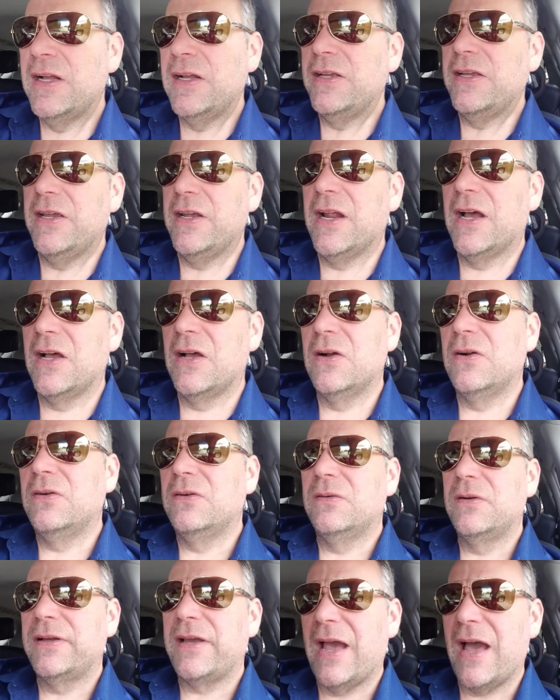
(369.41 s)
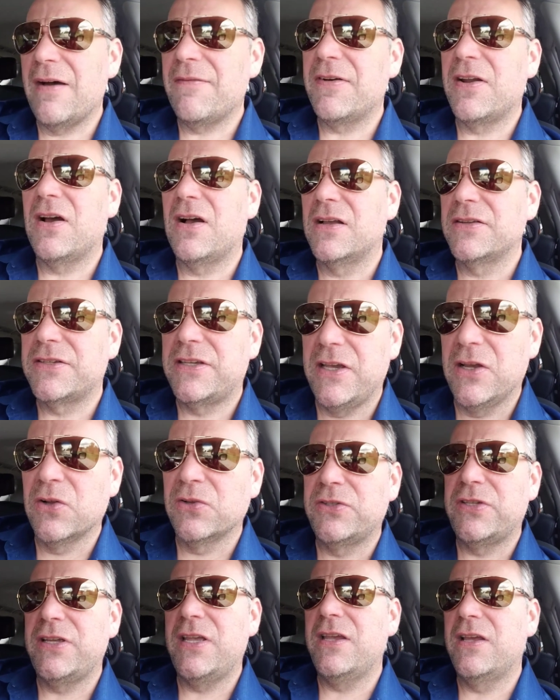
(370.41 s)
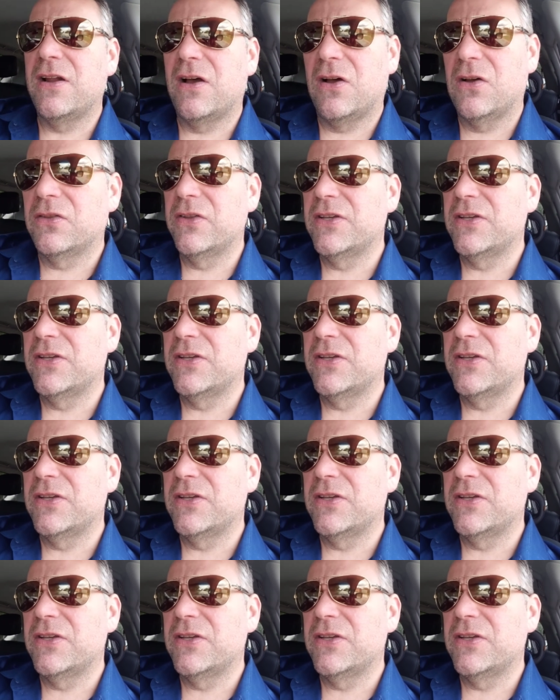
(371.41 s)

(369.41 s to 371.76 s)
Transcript: you know, Kavanaugh's guilty and all